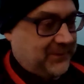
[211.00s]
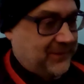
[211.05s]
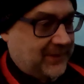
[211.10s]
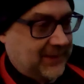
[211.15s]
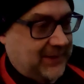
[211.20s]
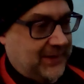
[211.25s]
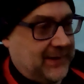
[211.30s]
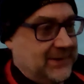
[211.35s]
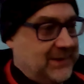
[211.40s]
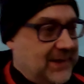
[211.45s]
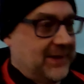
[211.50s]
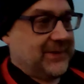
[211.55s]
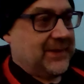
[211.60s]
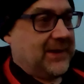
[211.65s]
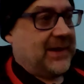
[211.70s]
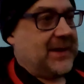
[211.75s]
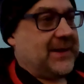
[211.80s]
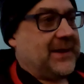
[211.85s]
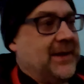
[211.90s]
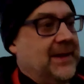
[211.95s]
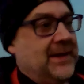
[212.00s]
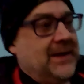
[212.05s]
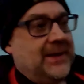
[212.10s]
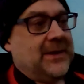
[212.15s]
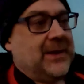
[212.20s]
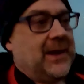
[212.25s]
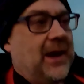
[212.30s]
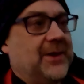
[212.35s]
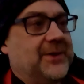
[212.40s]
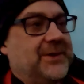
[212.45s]
and then they
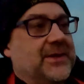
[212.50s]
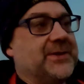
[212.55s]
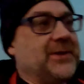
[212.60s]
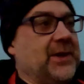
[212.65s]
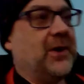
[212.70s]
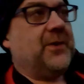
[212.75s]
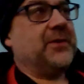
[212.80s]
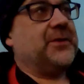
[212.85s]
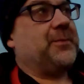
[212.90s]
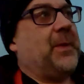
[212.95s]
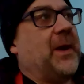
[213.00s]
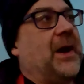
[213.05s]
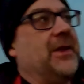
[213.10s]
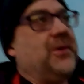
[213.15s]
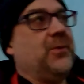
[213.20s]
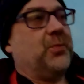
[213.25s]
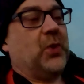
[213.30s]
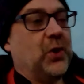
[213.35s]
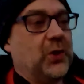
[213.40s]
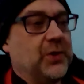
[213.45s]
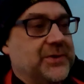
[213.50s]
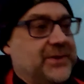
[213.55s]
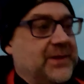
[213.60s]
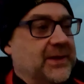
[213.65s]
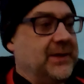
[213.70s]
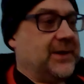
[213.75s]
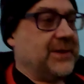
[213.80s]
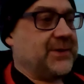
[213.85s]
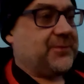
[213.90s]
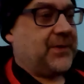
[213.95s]
are dissolved by the
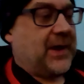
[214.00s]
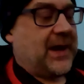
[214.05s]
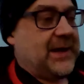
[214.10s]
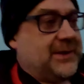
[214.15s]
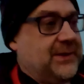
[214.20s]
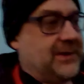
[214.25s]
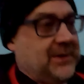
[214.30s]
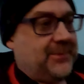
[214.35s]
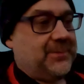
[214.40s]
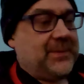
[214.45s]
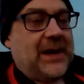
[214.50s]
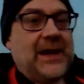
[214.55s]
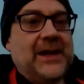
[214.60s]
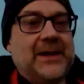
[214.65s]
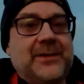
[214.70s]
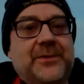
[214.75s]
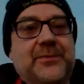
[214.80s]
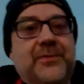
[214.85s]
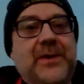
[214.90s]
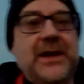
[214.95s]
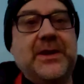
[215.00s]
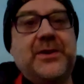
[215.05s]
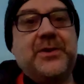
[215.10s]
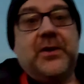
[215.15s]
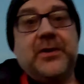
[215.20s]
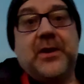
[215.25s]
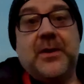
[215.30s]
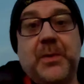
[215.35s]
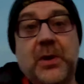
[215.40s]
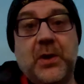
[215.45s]
water, because radium and
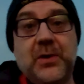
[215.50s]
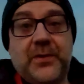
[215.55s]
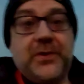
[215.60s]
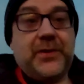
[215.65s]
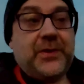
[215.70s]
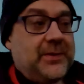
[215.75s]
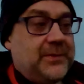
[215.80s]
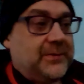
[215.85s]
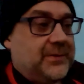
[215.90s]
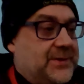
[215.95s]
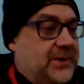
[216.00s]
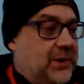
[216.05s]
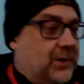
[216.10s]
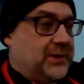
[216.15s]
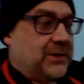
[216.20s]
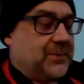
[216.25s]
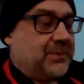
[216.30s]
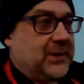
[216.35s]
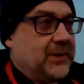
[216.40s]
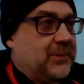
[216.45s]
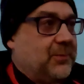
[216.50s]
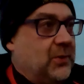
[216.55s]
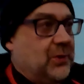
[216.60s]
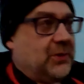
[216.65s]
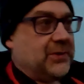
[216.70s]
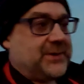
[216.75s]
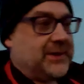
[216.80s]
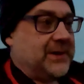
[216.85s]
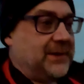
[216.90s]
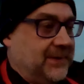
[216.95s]
radon are both soluble in
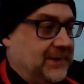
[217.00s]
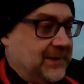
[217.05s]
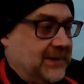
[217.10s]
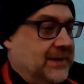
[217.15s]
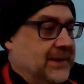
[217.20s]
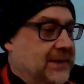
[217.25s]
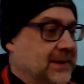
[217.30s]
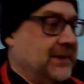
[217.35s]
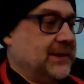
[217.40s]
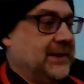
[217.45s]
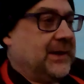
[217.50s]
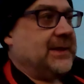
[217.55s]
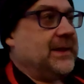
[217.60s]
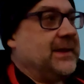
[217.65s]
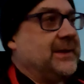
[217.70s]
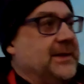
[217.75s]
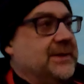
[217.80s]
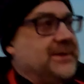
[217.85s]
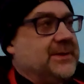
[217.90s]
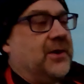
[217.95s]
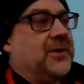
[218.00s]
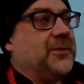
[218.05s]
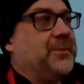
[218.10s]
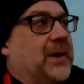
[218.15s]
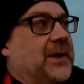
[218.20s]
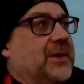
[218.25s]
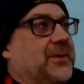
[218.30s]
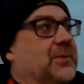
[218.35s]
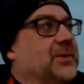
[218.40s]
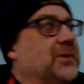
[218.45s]
water, and they're dissolved
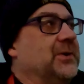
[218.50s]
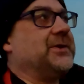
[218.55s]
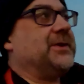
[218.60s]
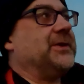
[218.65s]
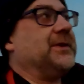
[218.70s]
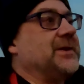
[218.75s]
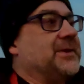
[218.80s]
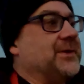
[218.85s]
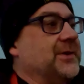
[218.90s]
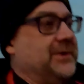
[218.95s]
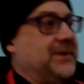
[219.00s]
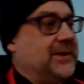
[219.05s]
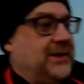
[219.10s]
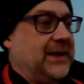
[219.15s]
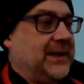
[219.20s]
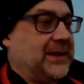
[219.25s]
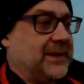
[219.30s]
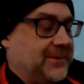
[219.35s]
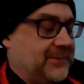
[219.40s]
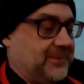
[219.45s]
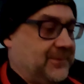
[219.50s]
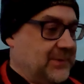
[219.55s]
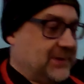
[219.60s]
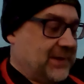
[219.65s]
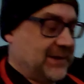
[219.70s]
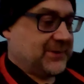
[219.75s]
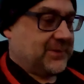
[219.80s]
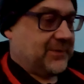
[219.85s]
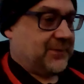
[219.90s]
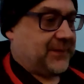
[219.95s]
by the water that's underneath.
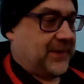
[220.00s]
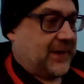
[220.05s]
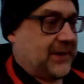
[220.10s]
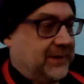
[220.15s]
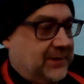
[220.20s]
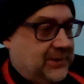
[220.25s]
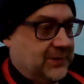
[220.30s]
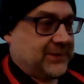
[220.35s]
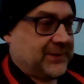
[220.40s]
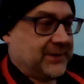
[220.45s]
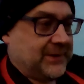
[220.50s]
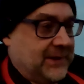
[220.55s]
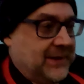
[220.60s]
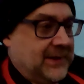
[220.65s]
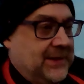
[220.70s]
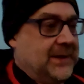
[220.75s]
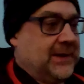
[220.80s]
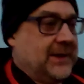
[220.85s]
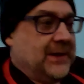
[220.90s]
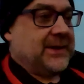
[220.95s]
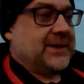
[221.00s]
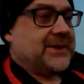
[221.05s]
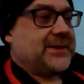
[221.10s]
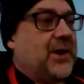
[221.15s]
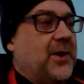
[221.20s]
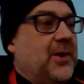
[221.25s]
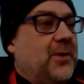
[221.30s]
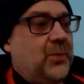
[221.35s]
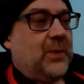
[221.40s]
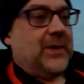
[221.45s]
That's all very good.
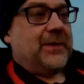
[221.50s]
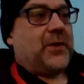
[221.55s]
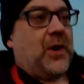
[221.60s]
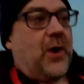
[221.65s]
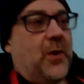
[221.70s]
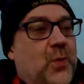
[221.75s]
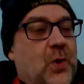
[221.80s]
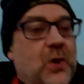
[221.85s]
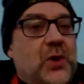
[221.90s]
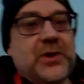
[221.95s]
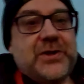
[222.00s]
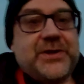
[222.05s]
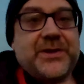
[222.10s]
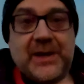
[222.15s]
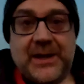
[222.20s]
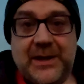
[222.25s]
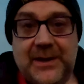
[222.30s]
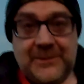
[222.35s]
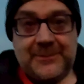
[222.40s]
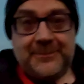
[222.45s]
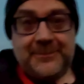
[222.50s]
So we've got water